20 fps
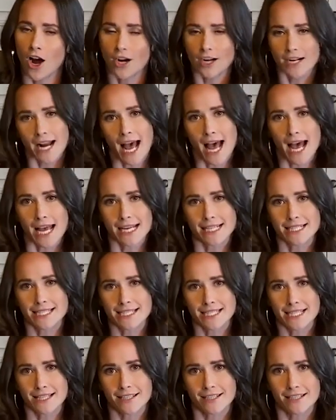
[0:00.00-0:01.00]
are
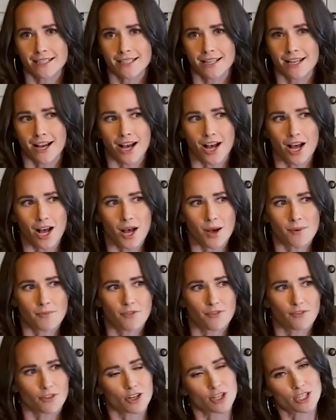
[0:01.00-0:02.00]
nice
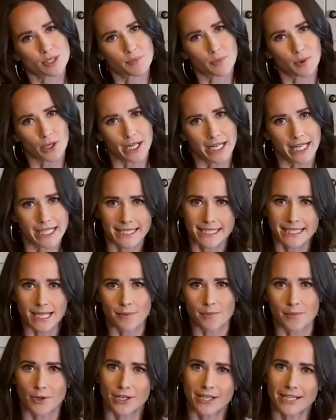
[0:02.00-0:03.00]
um, for a spring,
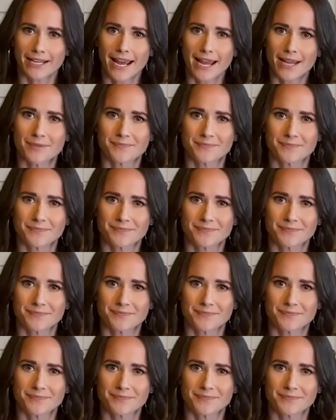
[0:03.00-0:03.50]
summery day.